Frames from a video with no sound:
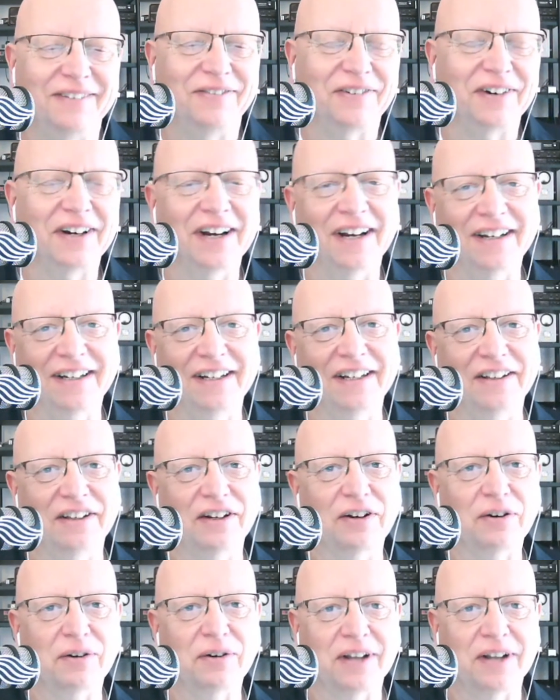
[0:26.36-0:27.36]
I forgot to hit the
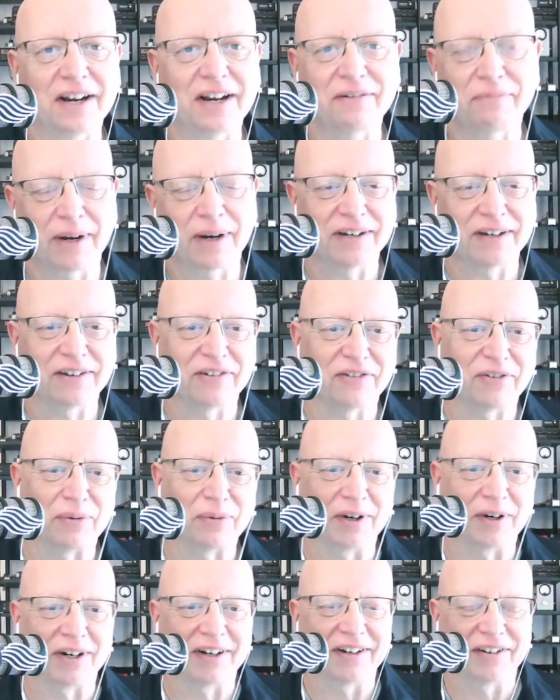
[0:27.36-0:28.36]
go live button, so
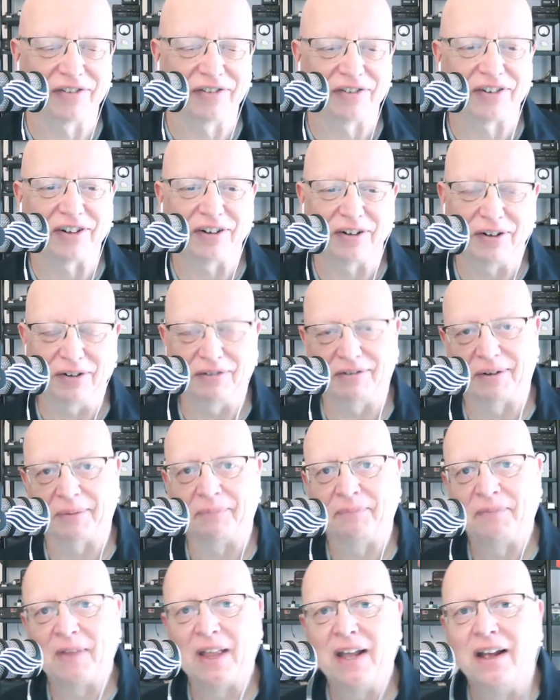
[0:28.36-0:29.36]
we're going to start over.
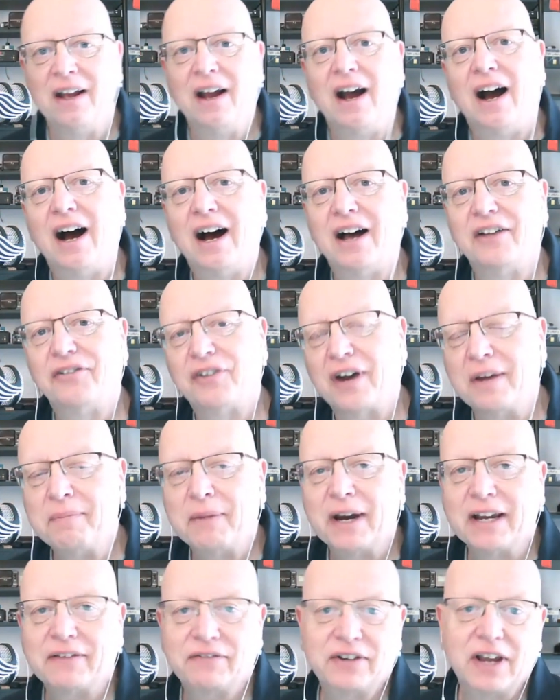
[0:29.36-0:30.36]
Uh, so I'm
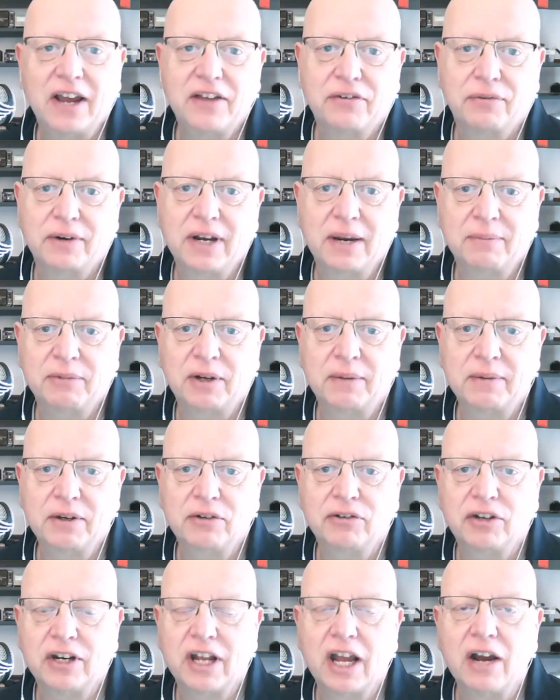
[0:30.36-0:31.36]
Mike VA3MW,
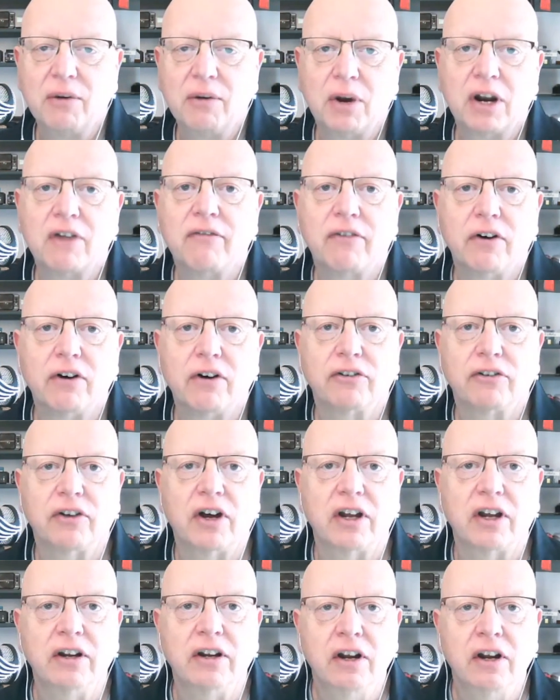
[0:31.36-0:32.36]
and today I want to focus
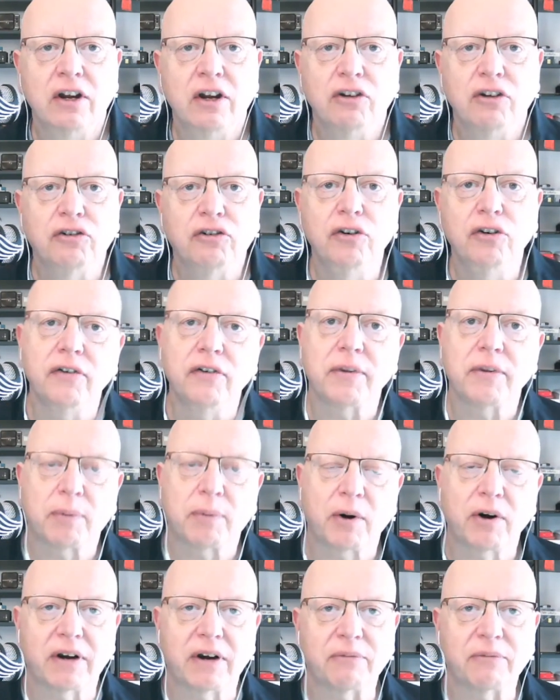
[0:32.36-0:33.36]
on two of the
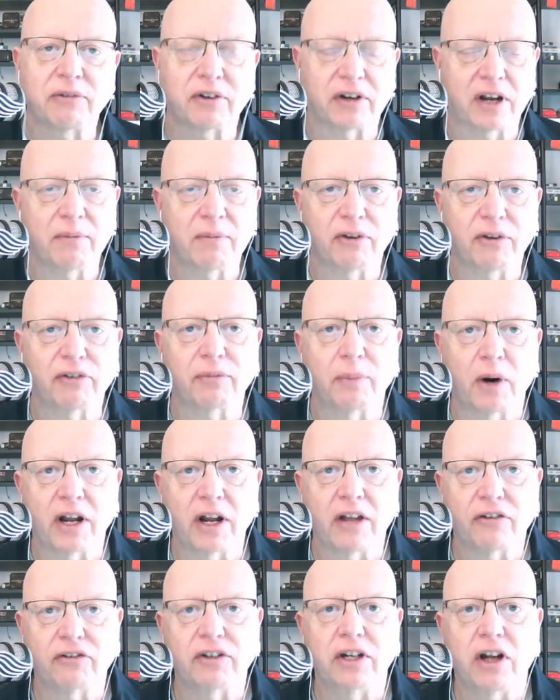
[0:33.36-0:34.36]
programs that come with Smart
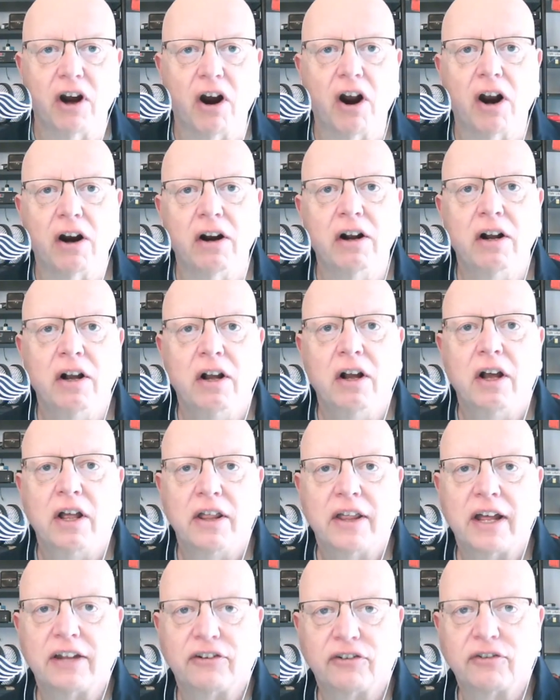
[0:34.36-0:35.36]
SDR.
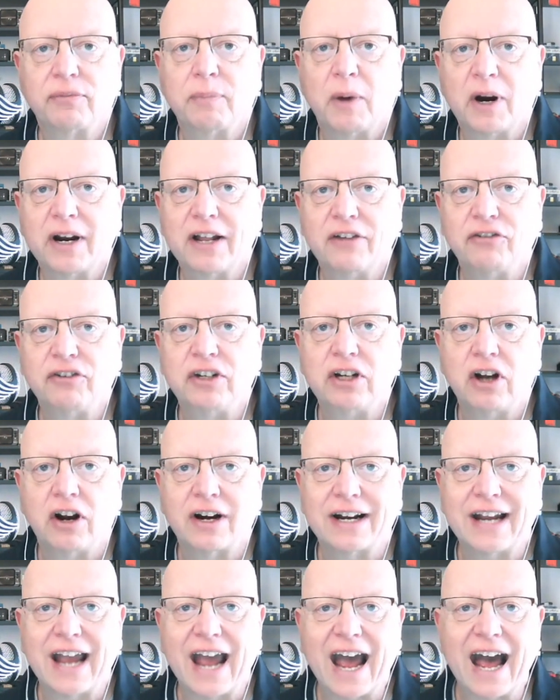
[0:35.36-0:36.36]
That's Smart
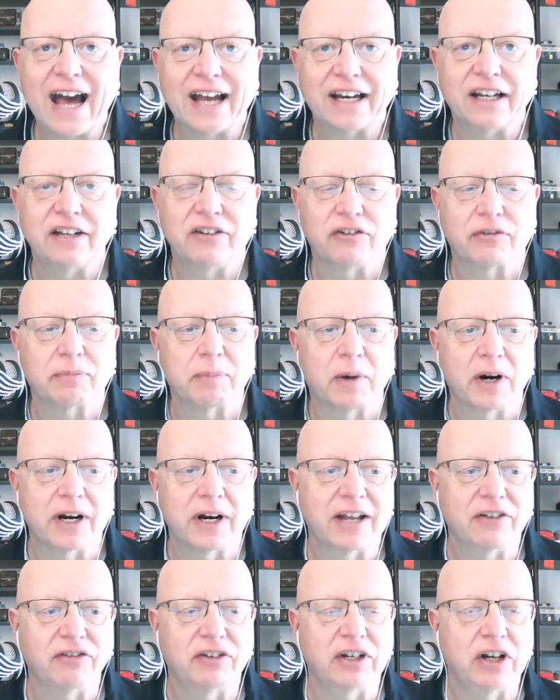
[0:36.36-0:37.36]
SDR CAT and Smart
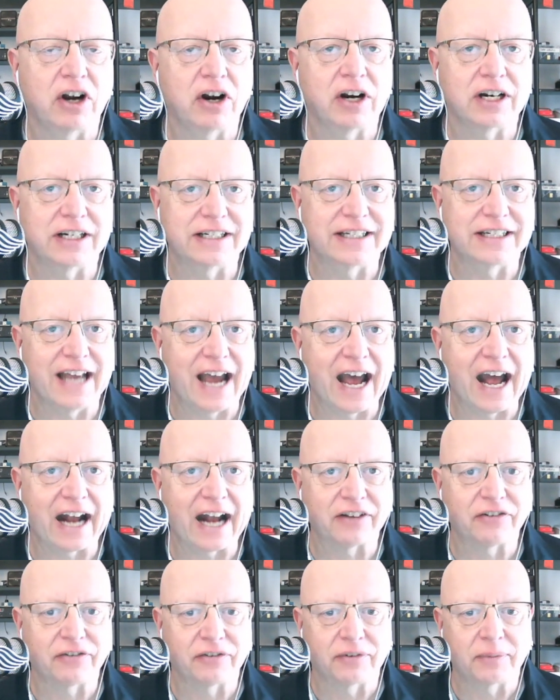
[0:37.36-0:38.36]
SDR
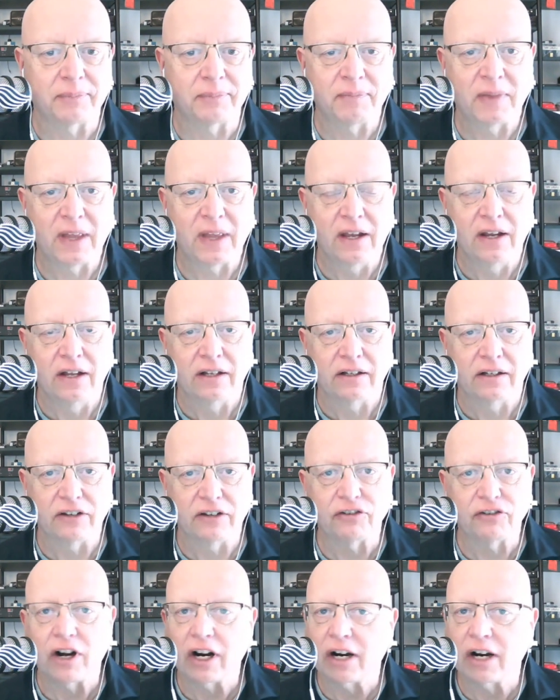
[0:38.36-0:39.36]
DAX.
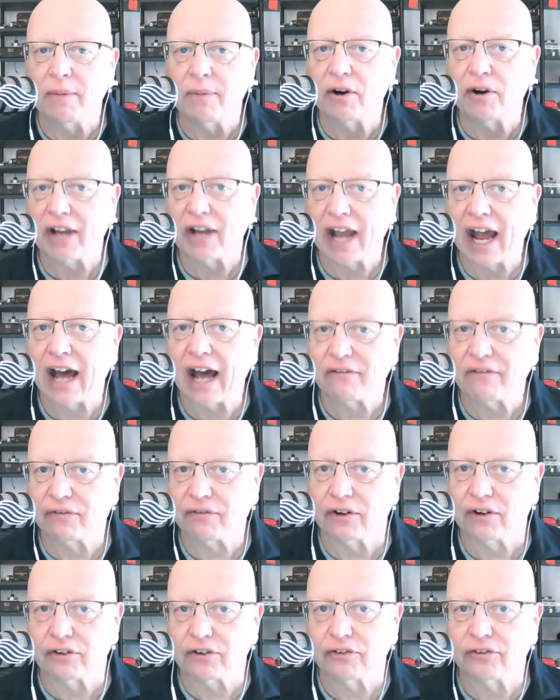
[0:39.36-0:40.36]
Let's talk about CAT
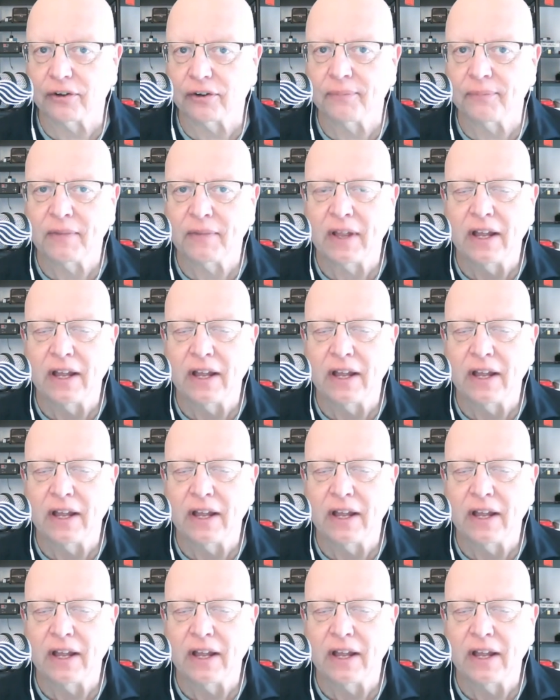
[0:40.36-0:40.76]
first.